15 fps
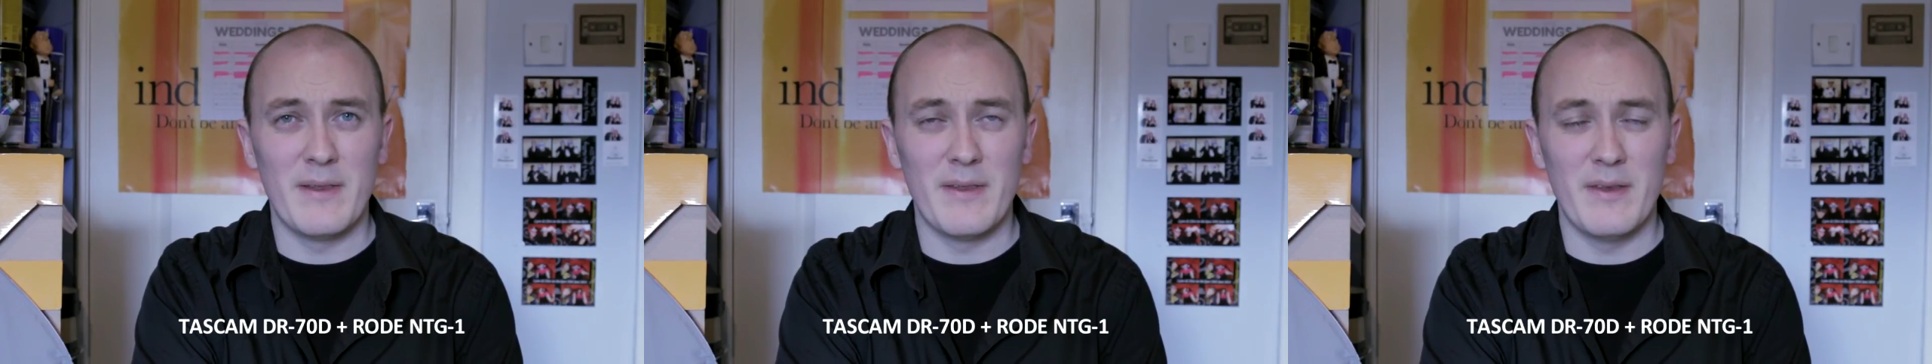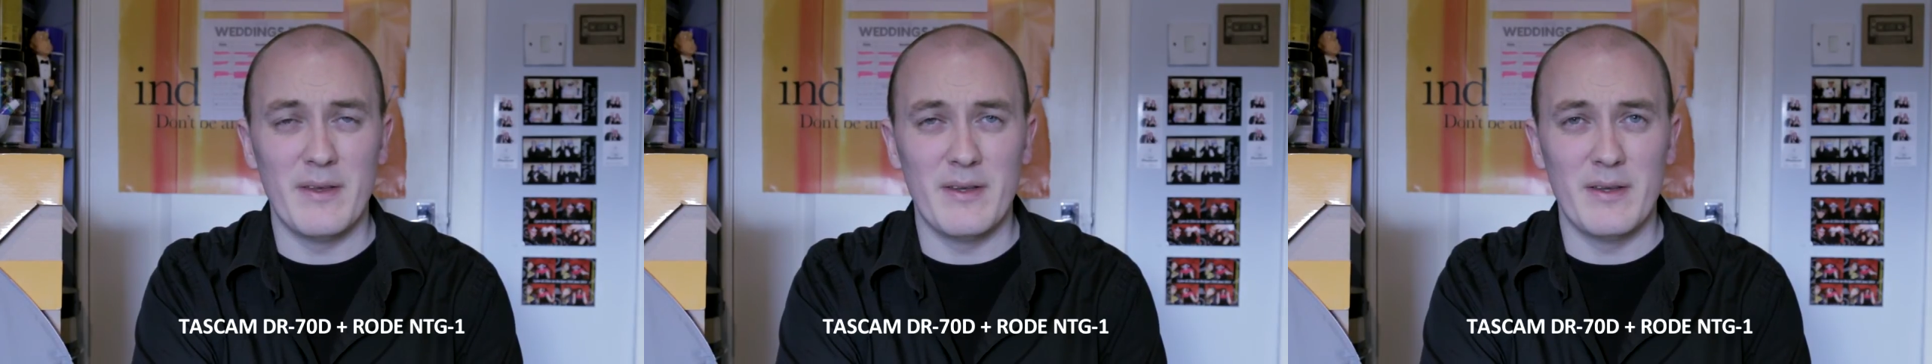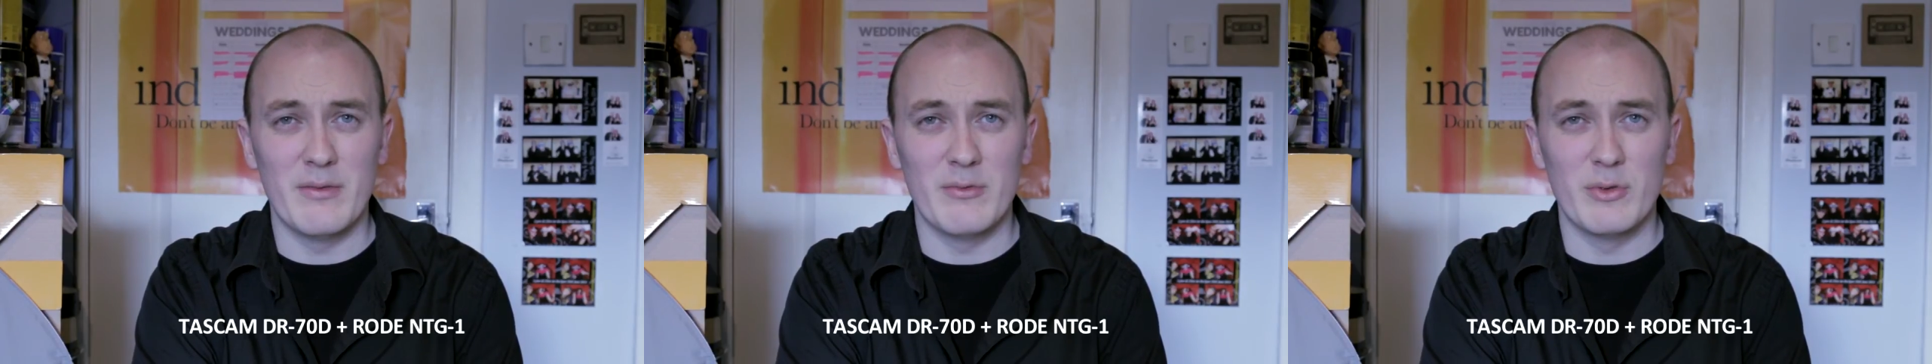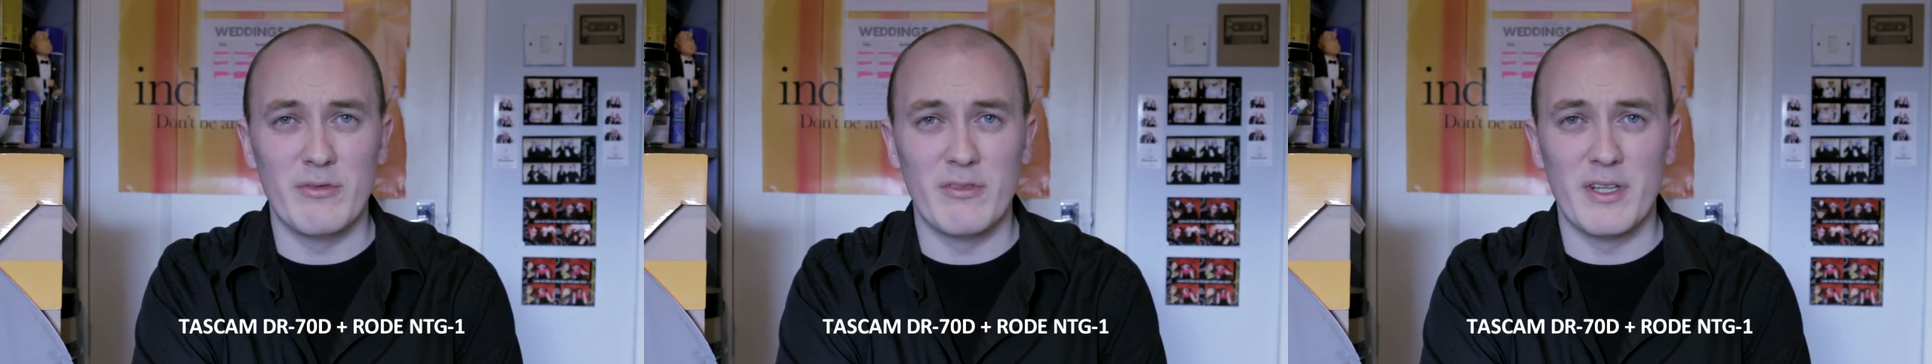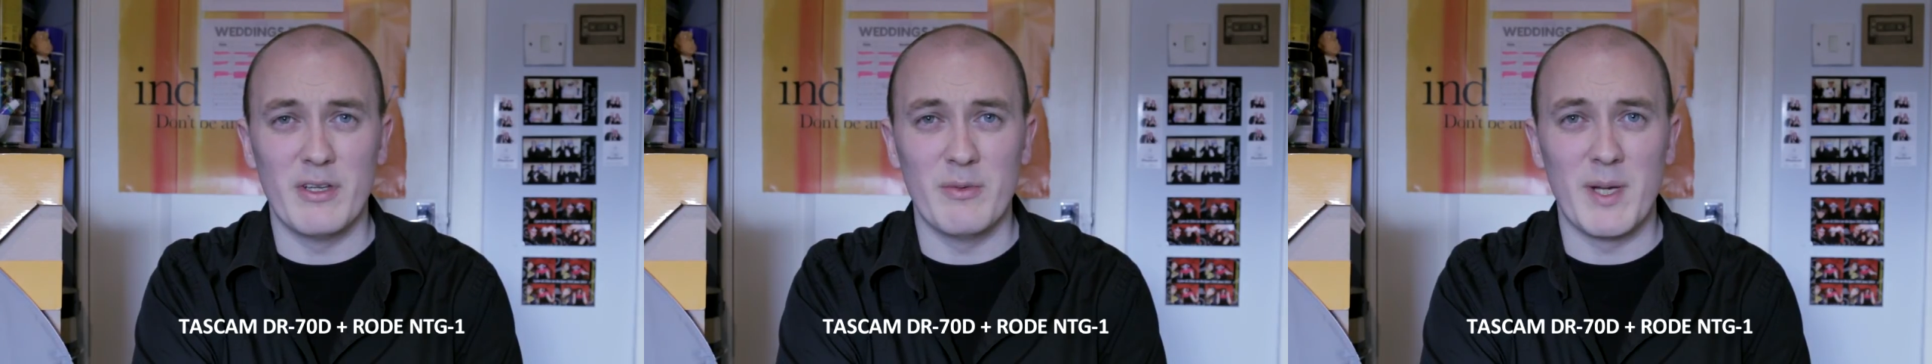the
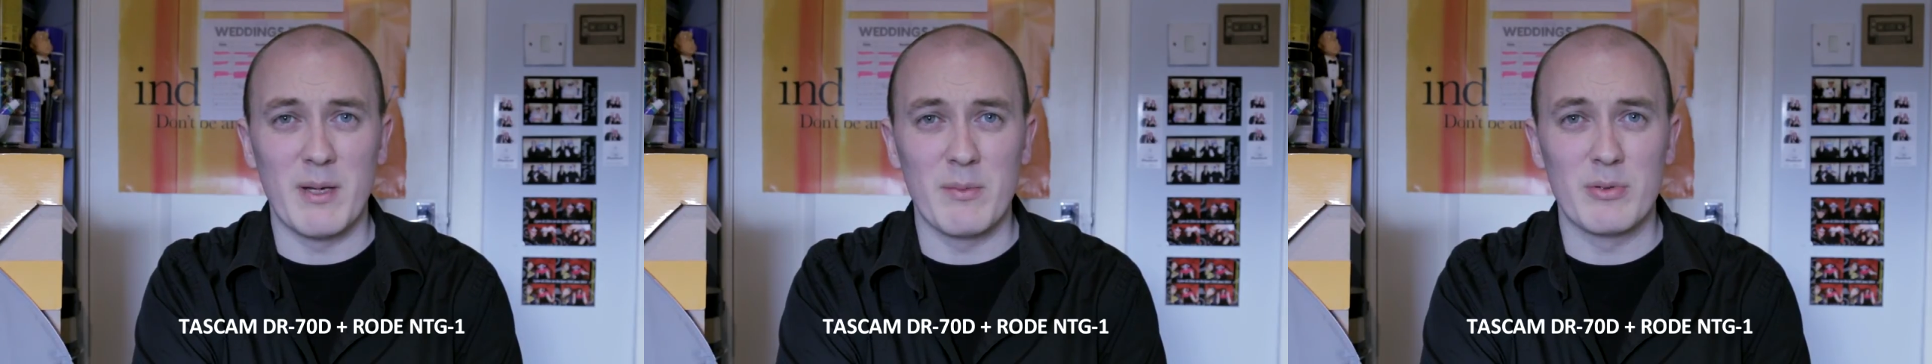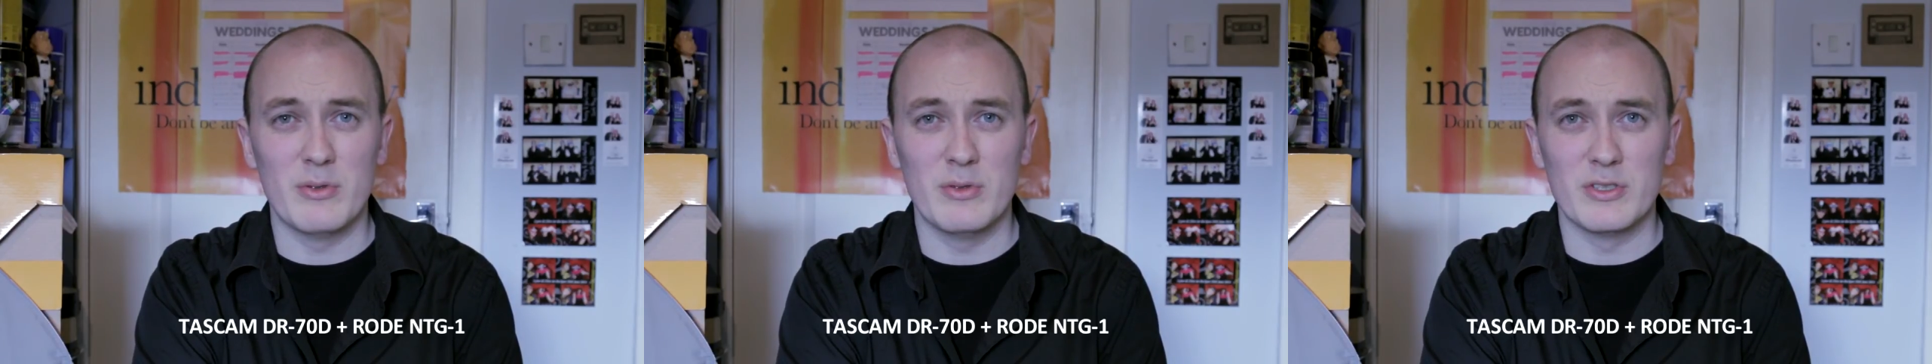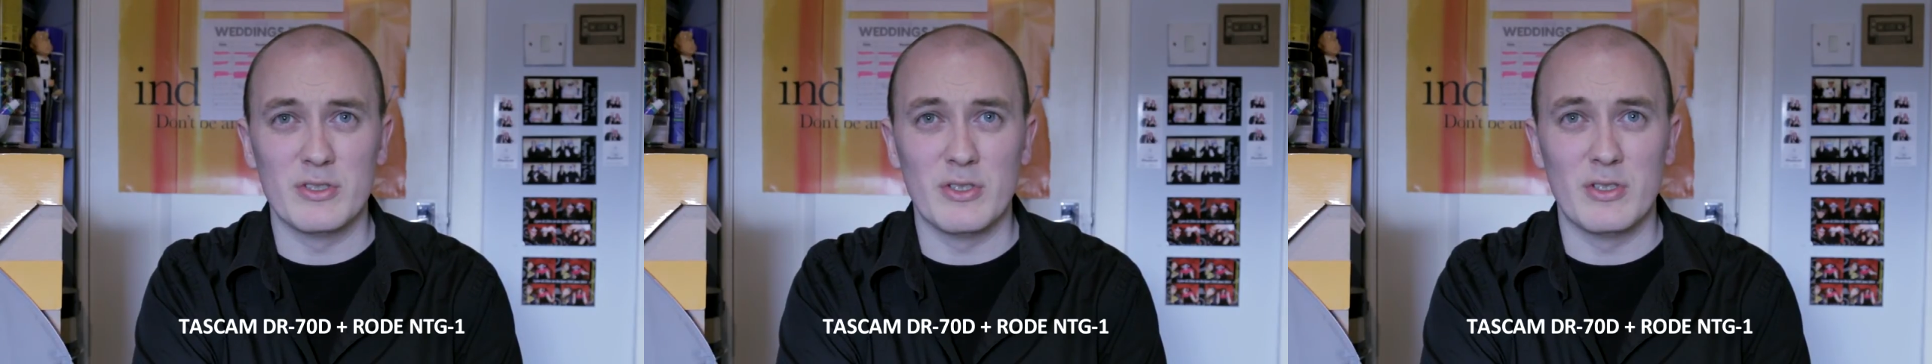Rode Videomic Pro is